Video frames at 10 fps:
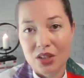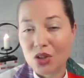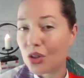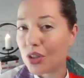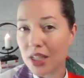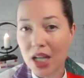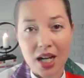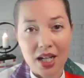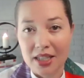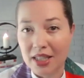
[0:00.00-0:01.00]
early
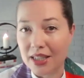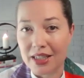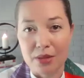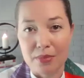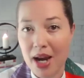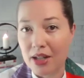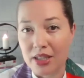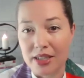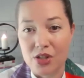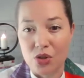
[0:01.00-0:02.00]
on in their
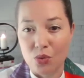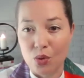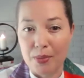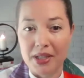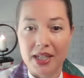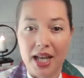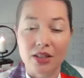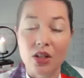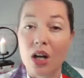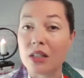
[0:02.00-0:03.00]
marriage, the woman
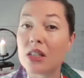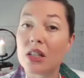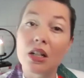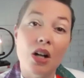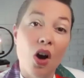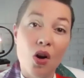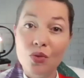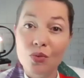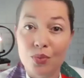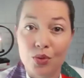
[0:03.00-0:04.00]
had gone to her
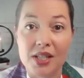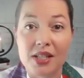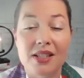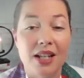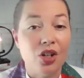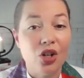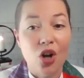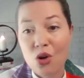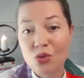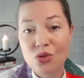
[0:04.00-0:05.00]
own priest at her
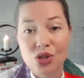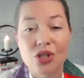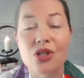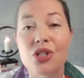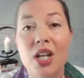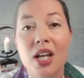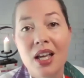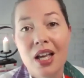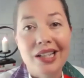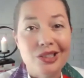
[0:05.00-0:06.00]
own church
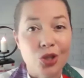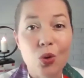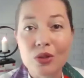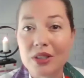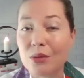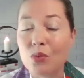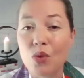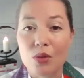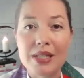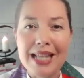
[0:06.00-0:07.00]
and told him
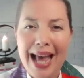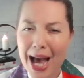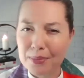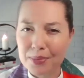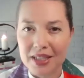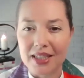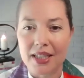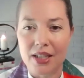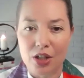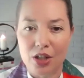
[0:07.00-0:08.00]
what was happening
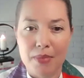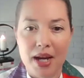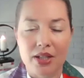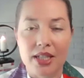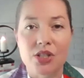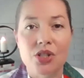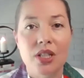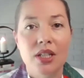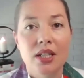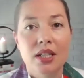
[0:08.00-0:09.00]
in her marriage
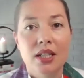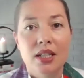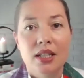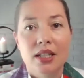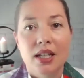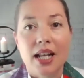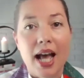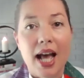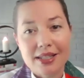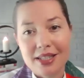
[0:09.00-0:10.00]
and
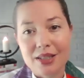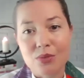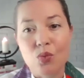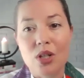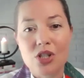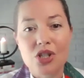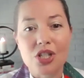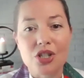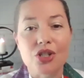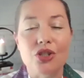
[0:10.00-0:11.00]
asked him what
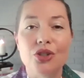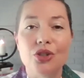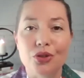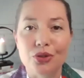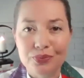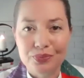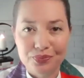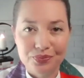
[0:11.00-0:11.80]
she should do.